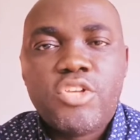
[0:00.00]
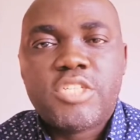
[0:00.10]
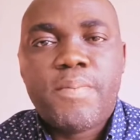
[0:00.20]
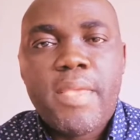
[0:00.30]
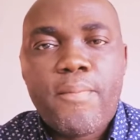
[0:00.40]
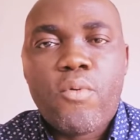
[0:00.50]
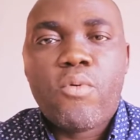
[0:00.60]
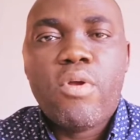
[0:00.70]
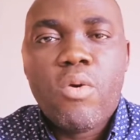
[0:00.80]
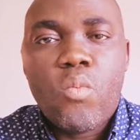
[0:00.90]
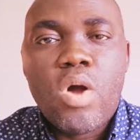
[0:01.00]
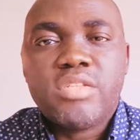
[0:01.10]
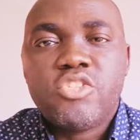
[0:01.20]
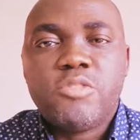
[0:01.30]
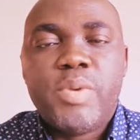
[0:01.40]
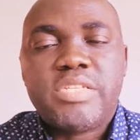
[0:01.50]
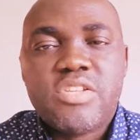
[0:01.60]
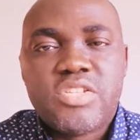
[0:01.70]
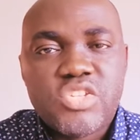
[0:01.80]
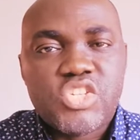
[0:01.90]
those people, once those
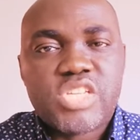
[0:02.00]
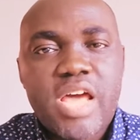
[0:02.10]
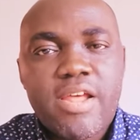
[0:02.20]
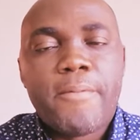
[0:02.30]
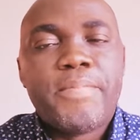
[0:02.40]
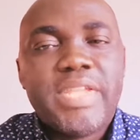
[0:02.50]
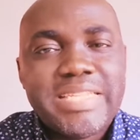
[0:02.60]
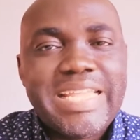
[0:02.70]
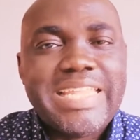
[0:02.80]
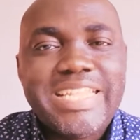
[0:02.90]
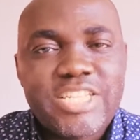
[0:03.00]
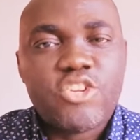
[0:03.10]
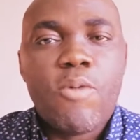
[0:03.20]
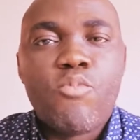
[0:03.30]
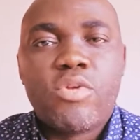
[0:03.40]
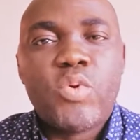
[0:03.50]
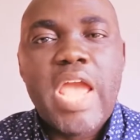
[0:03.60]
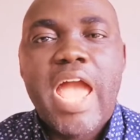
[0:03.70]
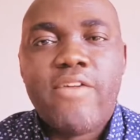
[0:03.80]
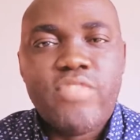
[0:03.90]
businesses start up, they need someone who
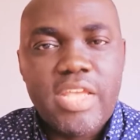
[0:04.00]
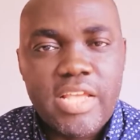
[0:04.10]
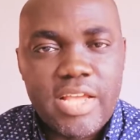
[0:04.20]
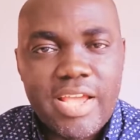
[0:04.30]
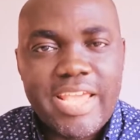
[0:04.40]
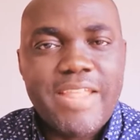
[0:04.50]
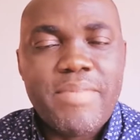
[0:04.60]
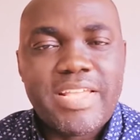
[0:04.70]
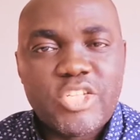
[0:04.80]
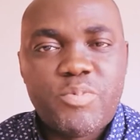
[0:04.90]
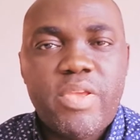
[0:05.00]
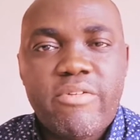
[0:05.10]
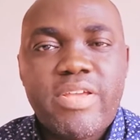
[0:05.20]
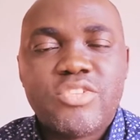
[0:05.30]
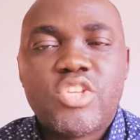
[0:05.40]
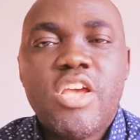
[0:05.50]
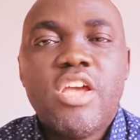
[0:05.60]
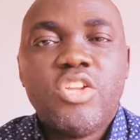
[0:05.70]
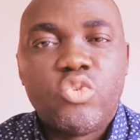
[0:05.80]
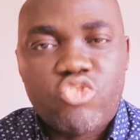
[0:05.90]
has the academic experience
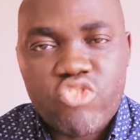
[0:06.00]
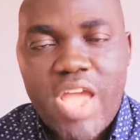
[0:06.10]
to